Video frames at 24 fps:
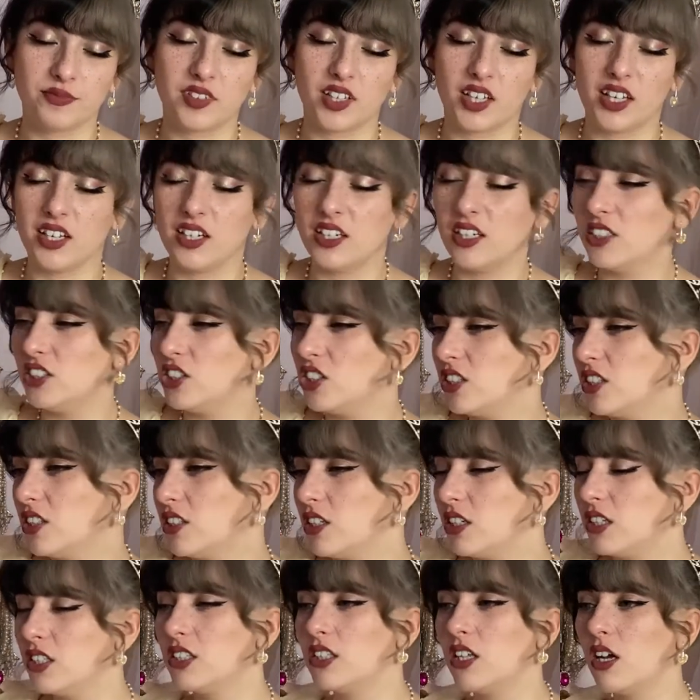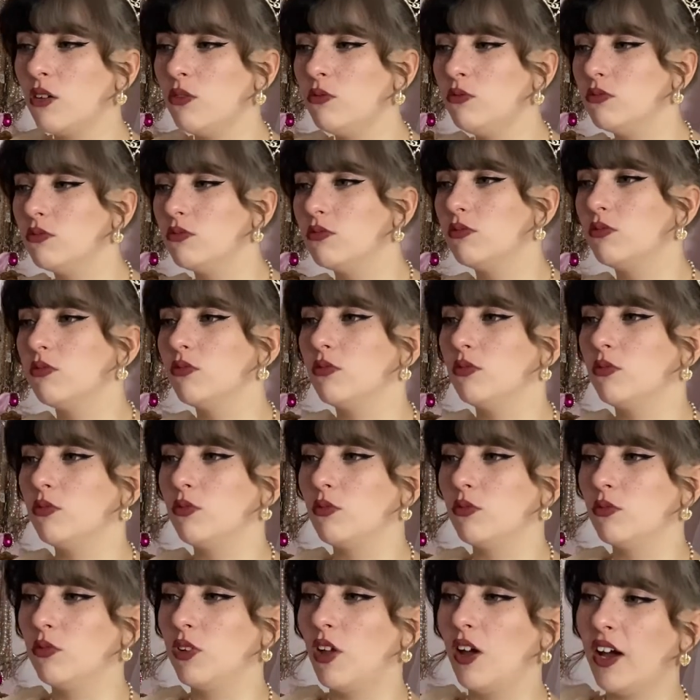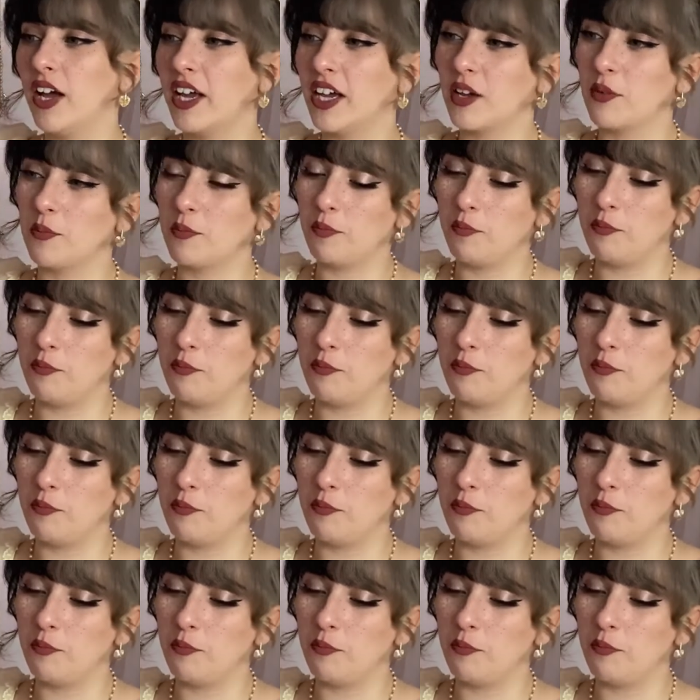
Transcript: and I don't like